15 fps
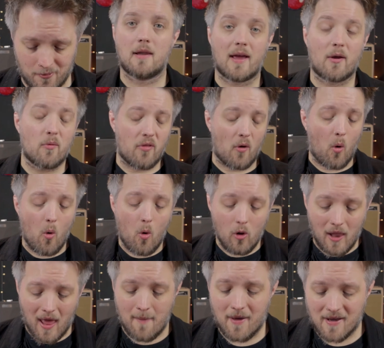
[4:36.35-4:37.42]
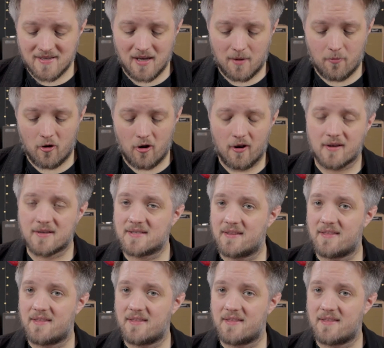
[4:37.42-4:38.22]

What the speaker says: Like with all MXR products,